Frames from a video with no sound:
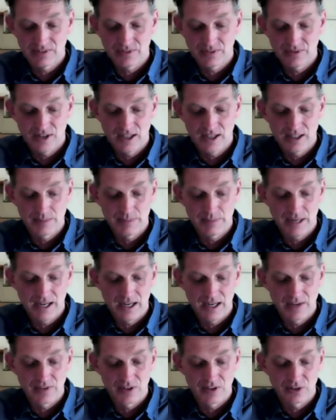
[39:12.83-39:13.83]
and violent
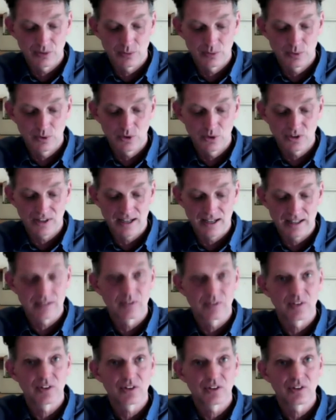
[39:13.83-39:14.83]
behaviour towards
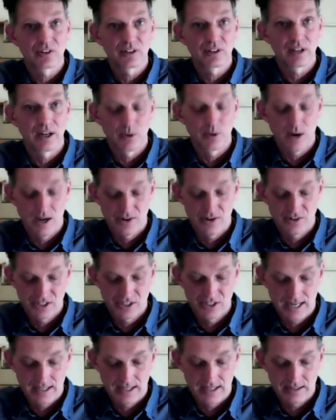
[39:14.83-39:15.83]
activists to go
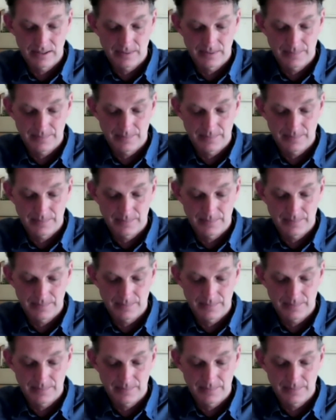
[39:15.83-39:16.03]
unchecked.